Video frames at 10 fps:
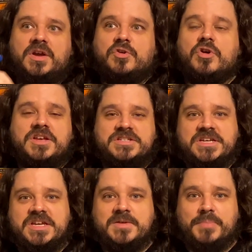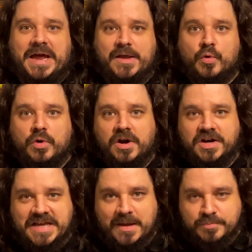crazy body horror
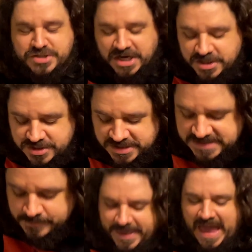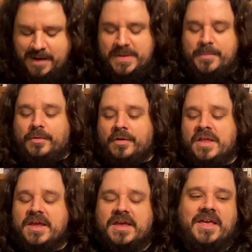type changes. Cat People
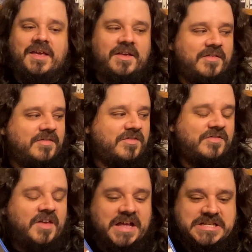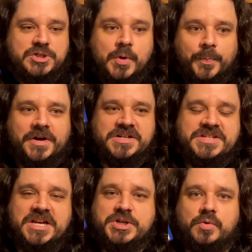is a super
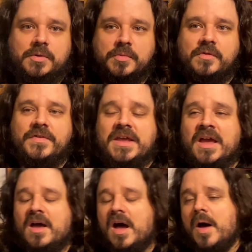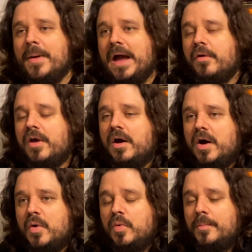sexual movie about
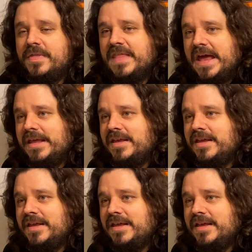a woman that